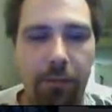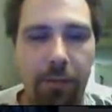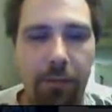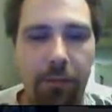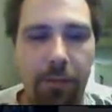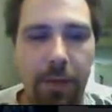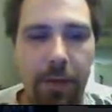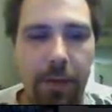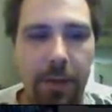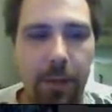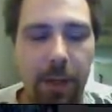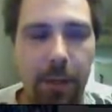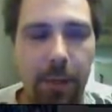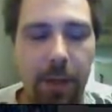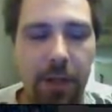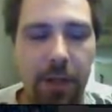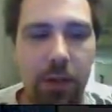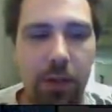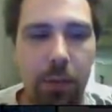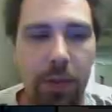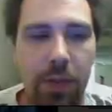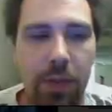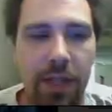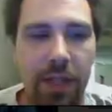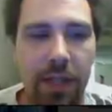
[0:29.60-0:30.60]

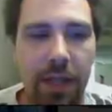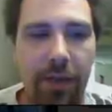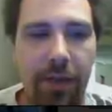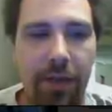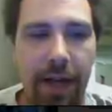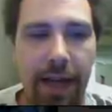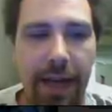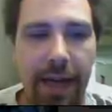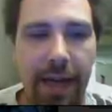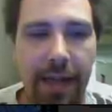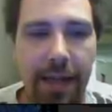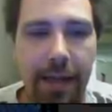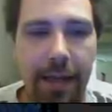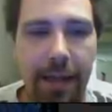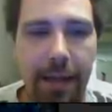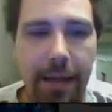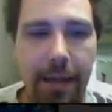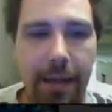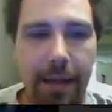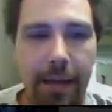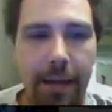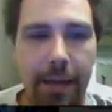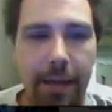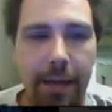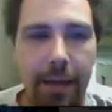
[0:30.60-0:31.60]
especially with stuff I edit,
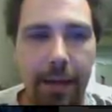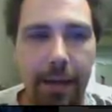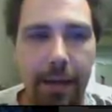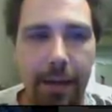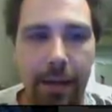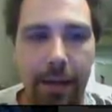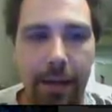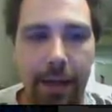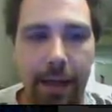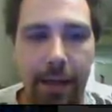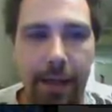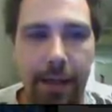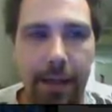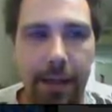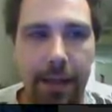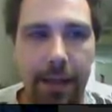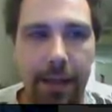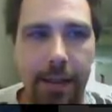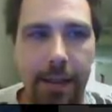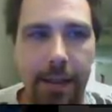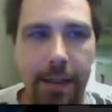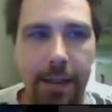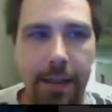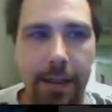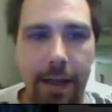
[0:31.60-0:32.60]
like
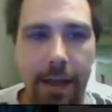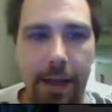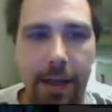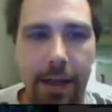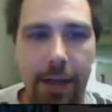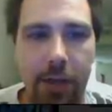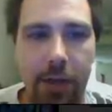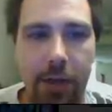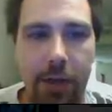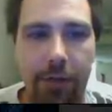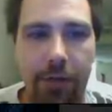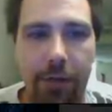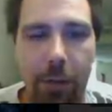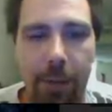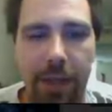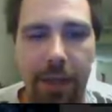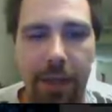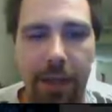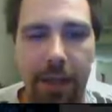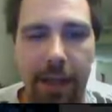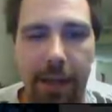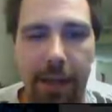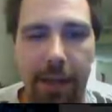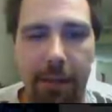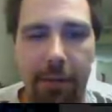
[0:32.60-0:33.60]
this, I try to film it
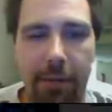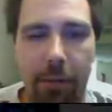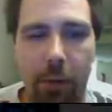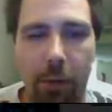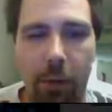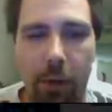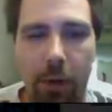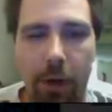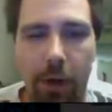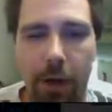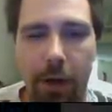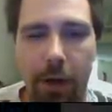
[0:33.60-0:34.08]
the night before.